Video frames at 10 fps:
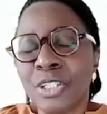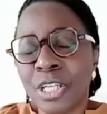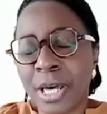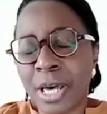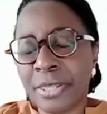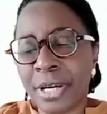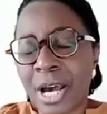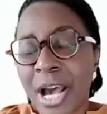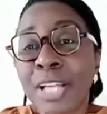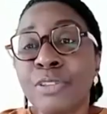at the
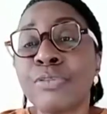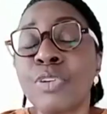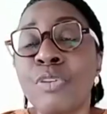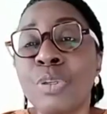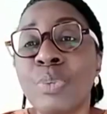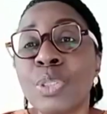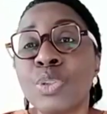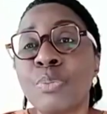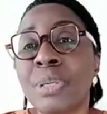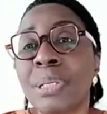height of COVID, when so
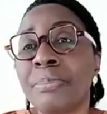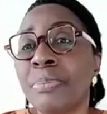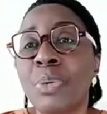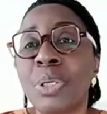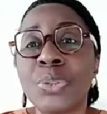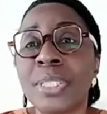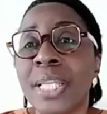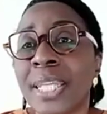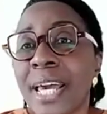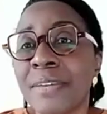many people were losing their
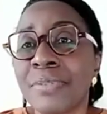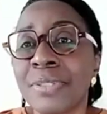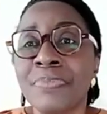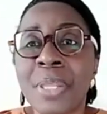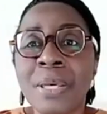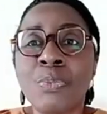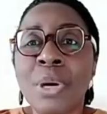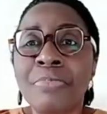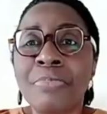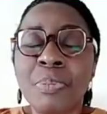lives, when
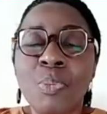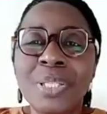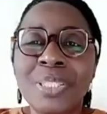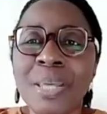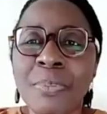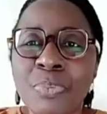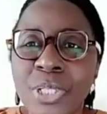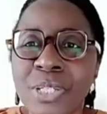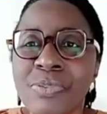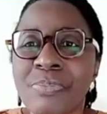people were
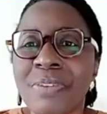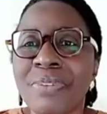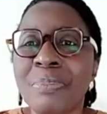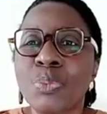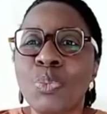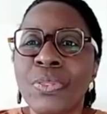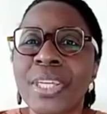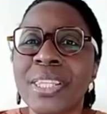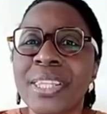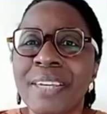separated from their families. One thing
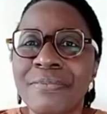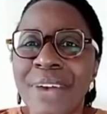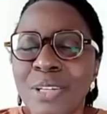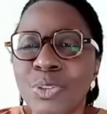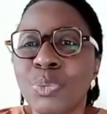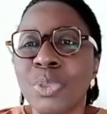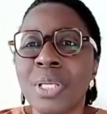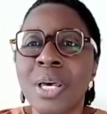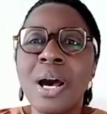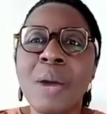they valued was,
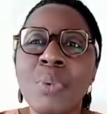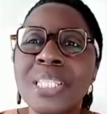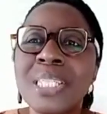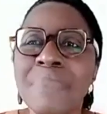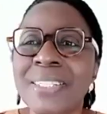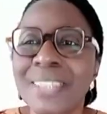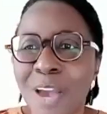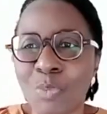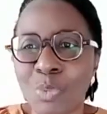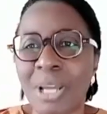I want to spend time
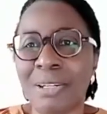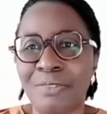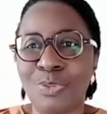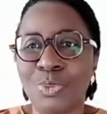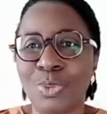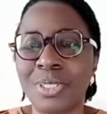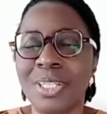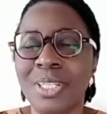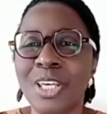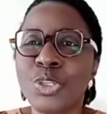with my loved ones.
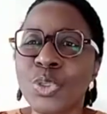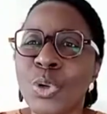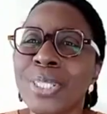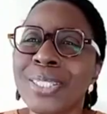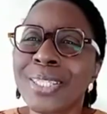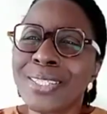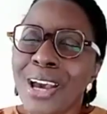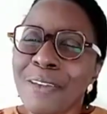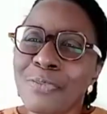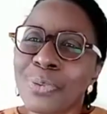So it's a
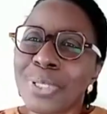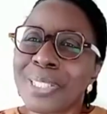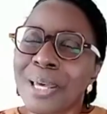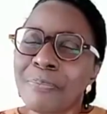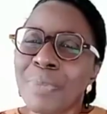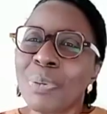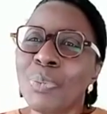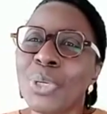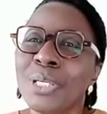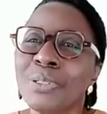time for us that maybe we
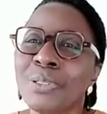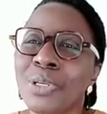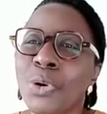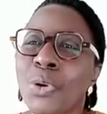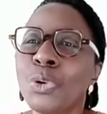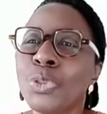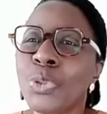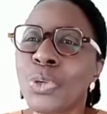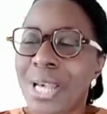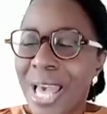can also
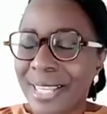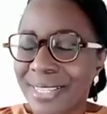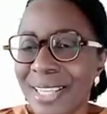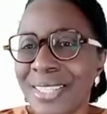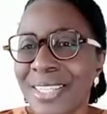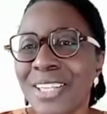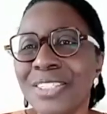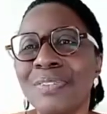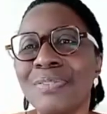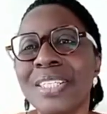assess
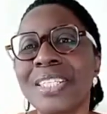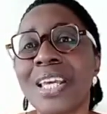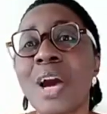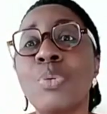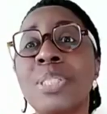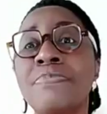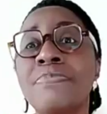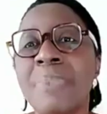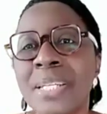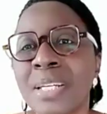ourselves and see, are we
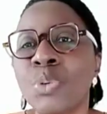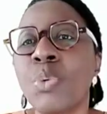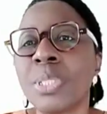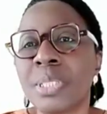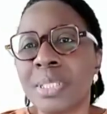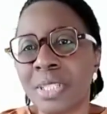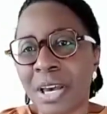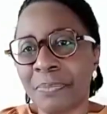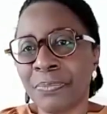spending quality time